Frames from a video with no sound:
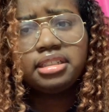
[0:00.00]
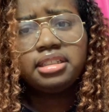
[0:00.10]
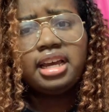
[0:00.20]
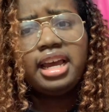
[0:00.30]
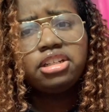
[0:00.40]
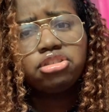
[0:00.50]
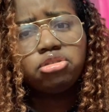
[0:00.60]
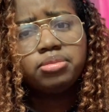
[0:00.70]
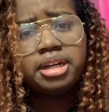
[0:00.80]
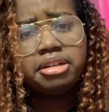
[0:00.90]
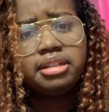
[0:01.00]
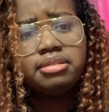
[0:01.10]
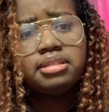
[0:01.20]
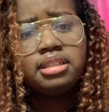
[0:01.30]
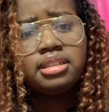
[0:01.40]
and I asked you about
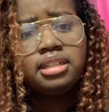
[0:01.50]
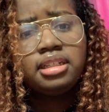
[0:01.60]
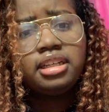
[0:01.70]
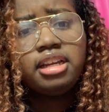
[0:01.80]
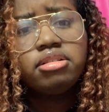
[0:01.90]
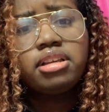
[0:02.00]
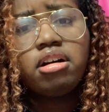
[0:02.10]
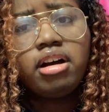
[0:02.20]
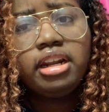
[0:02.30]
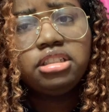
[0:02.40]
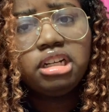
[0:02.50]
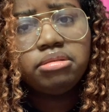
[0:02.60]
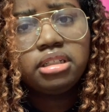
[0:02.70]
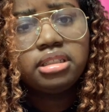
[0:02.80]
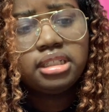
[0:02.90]
it. And you said, oh, I didn't ship
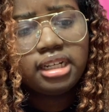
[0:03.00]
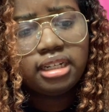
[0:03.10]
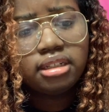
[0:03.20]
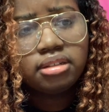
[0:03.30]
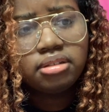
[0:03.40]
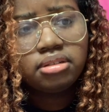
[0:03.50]
till today.